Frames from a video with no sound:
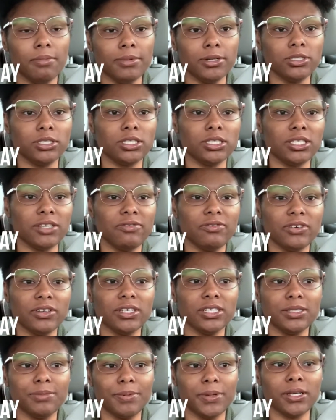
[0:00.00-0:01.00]
emergency
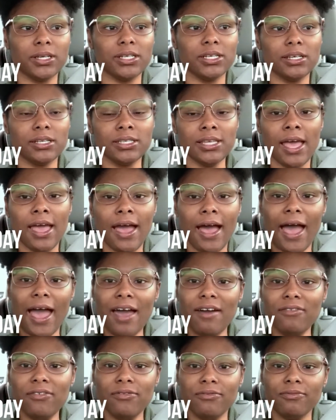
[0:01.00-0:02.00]
funds, because
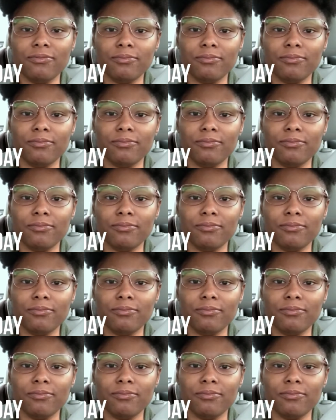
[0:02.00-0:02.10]
I've